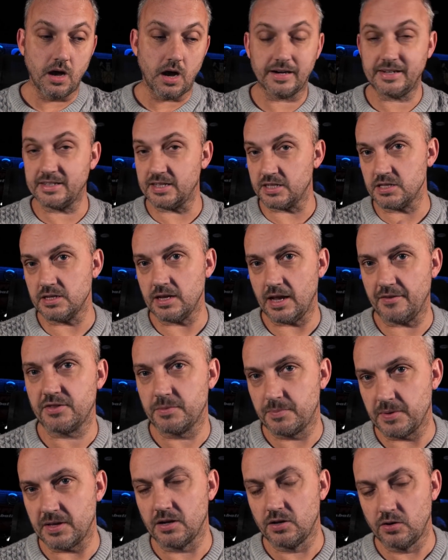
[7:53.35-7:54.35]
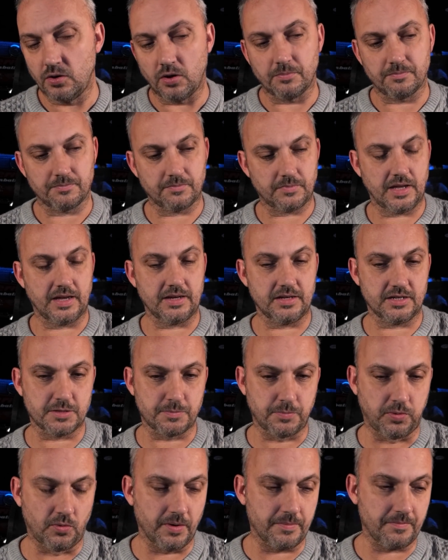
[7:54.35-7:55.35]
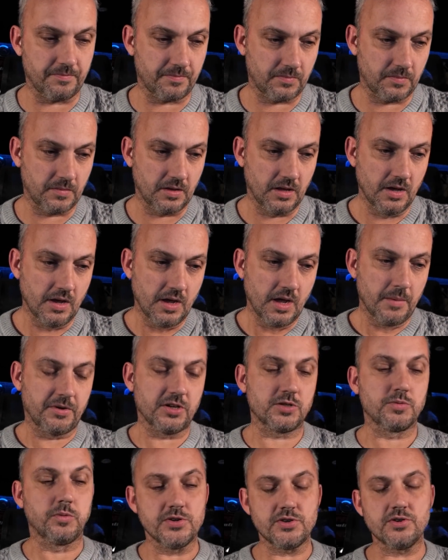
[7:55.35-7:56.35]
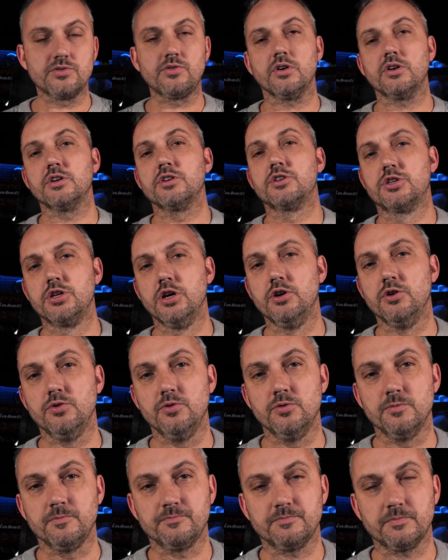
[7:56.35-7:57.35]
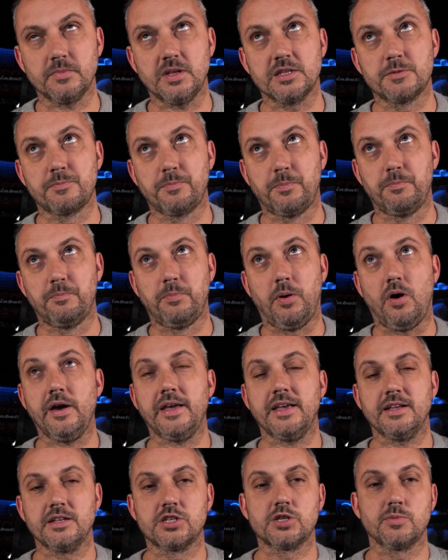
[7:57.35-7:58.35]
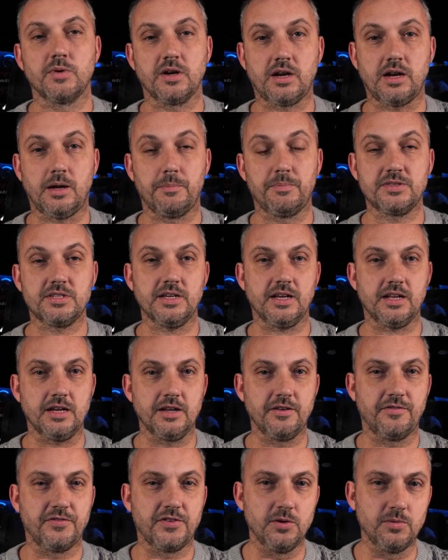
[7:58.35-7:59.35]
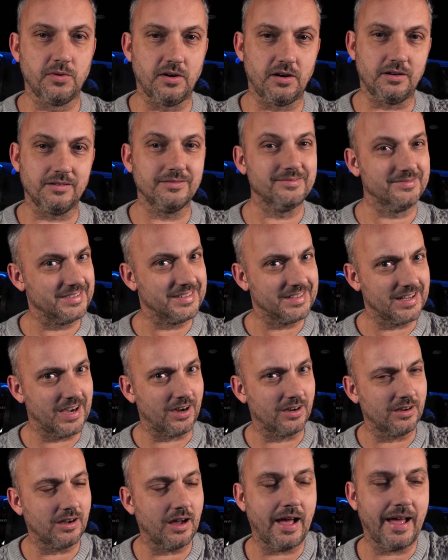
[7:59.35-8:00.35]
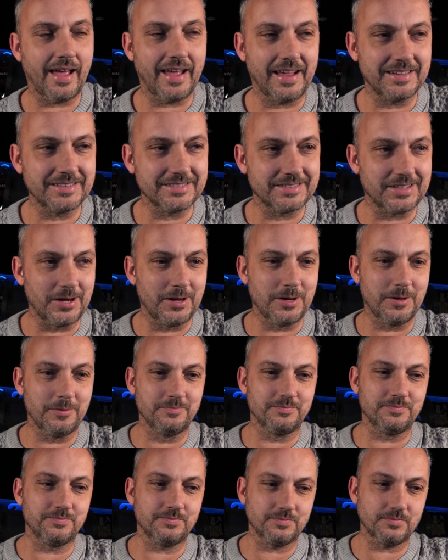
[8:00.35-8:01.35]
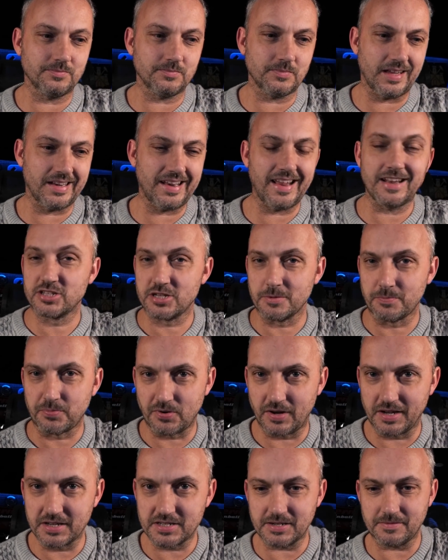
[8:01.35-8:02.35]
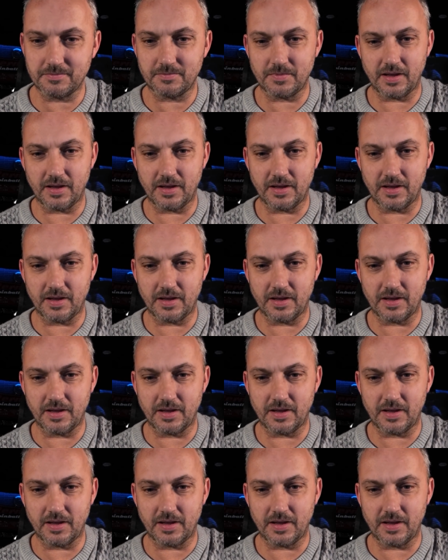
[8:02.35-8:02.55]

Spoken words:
And it doesn't have to be a lot at this point. Because what you're not going to do is buy into a club, particularly if you are young and enterprising